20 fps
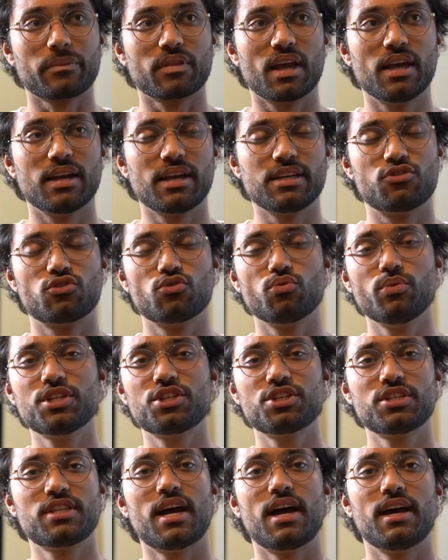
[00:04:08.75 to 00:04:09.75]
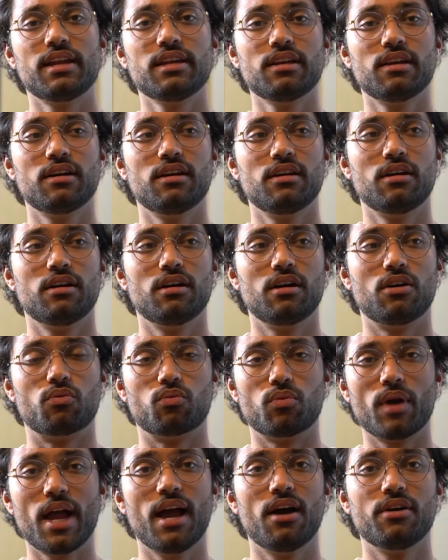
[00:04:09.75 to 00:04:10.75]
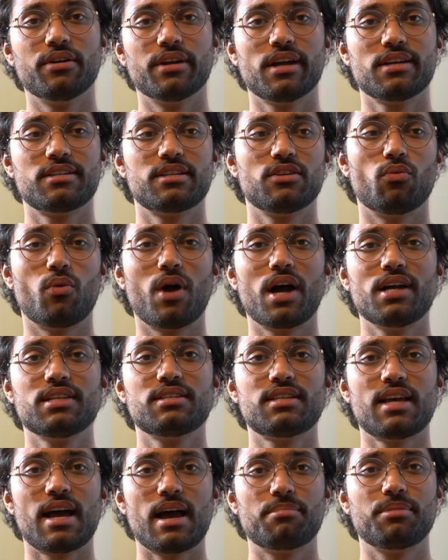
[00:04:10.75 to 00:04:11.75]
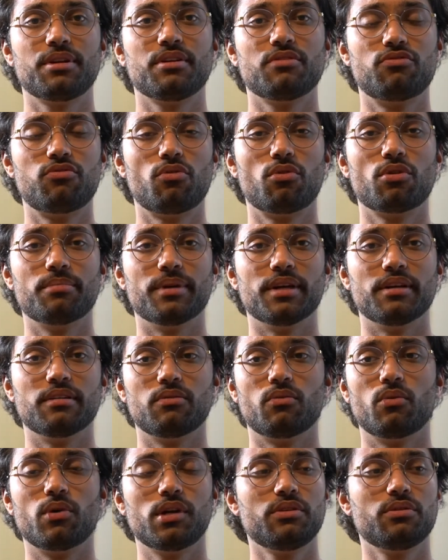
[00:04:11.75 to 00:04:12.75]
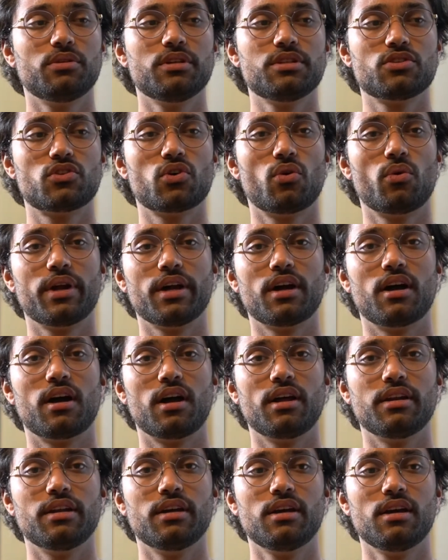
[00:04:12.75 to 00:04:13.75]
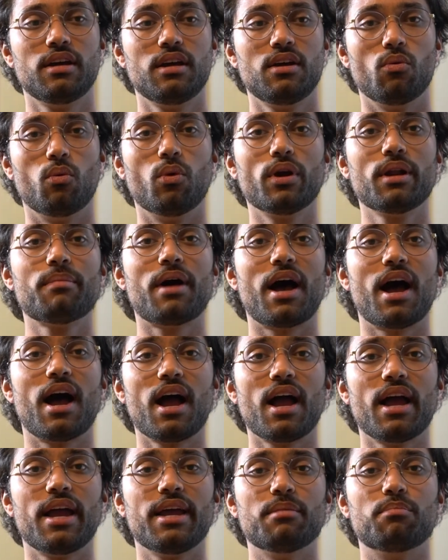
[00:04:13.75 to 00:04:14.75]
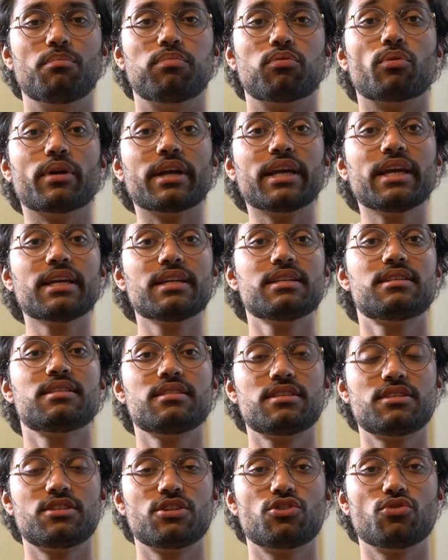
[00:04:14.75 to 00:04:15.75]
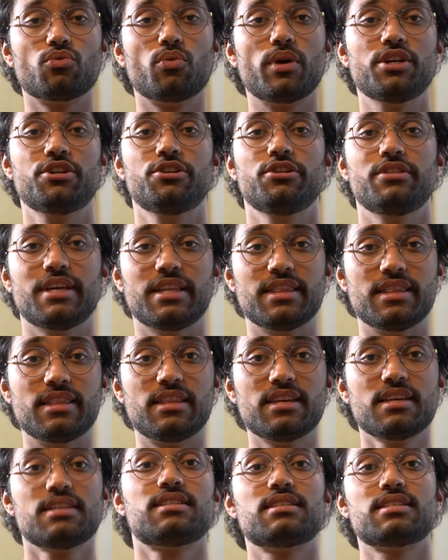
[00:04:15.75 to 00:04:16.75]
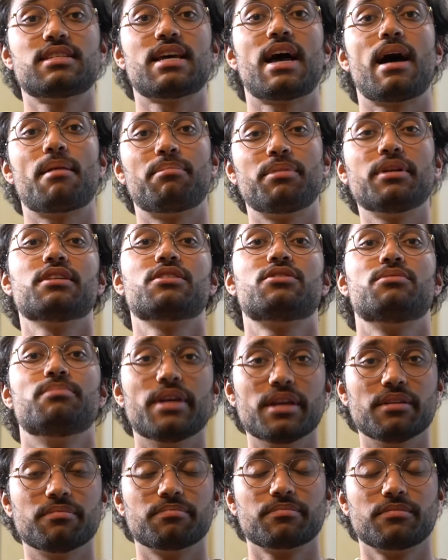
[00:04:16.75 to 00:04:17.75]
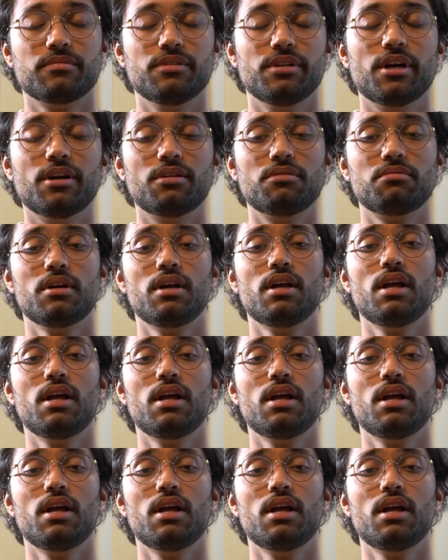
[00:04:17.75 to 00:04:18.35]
And I switched that around and I said, why is this happening for me? What is going on? What am I bringing into this situation that this is happening to me, you know?